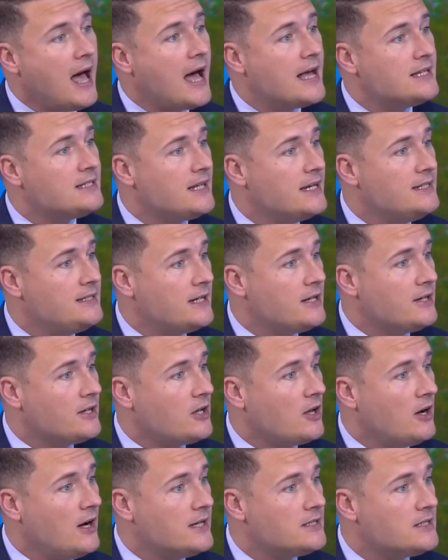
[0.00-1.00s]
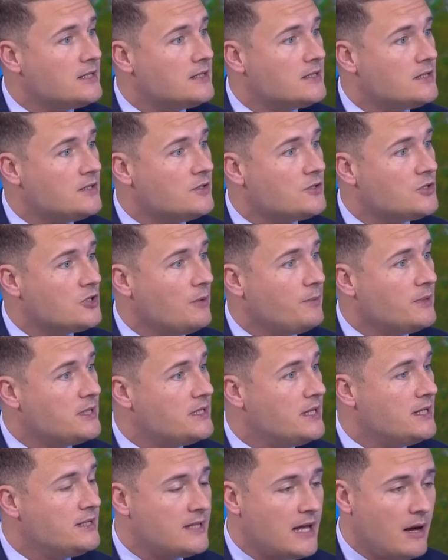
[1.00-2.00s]
as they did at Guy's and St
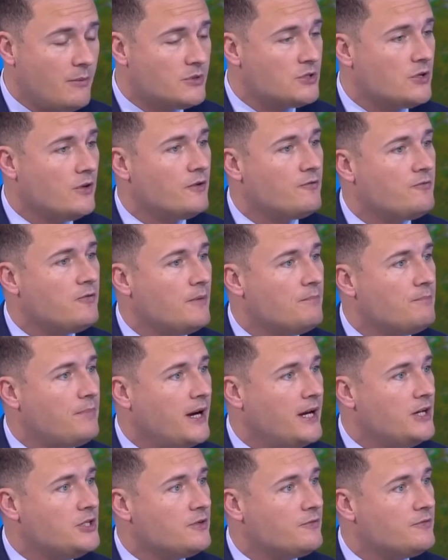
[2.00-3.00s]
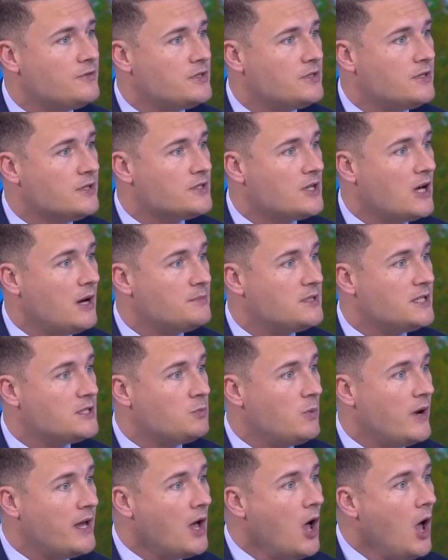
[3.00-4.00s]
Thomas's. That was on the front page of the Times
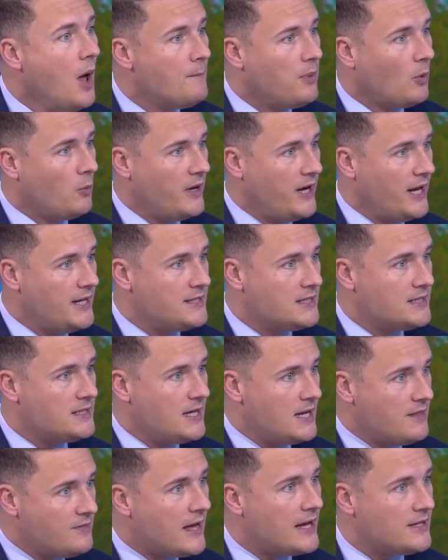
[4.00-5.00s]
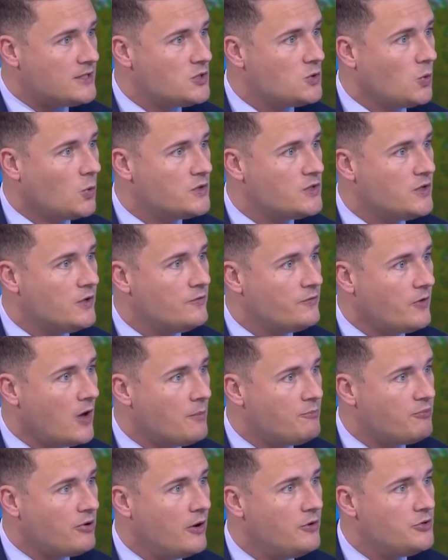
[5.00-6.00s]
this week, but we need to see that sort of
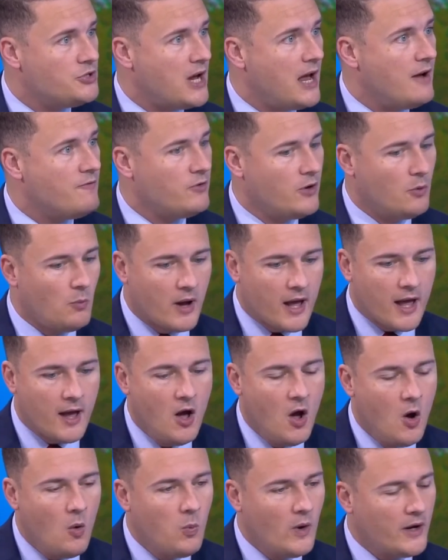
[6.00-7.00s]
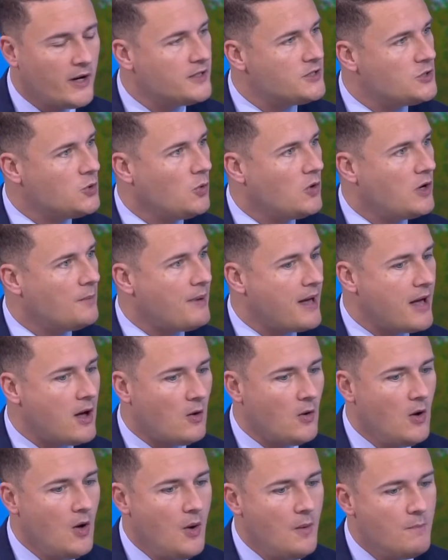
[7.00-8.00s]
approach everywhere. When I talk
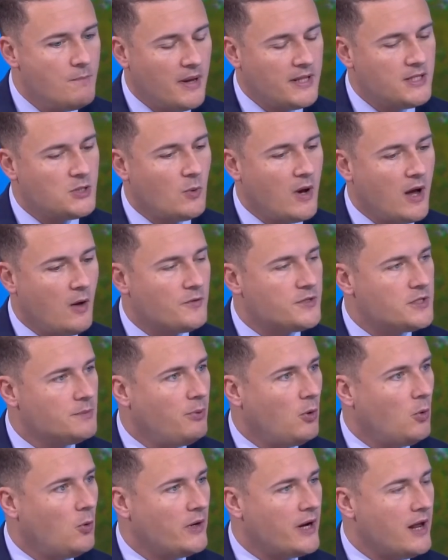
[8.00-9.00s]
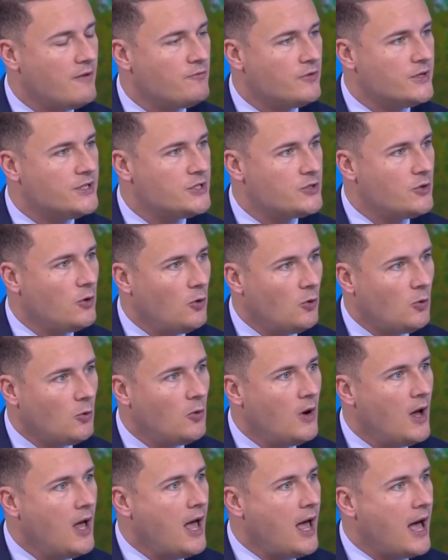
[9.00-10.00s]
about mental health support in every
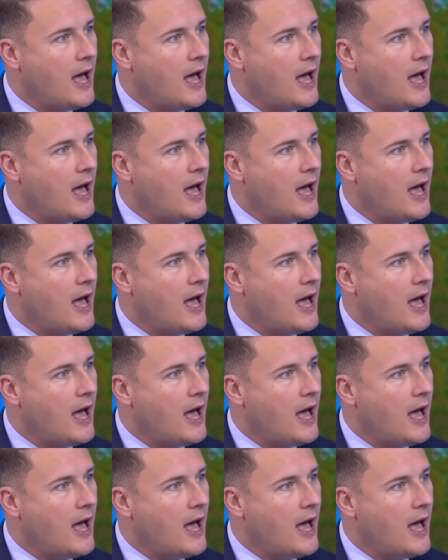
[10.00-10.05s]
school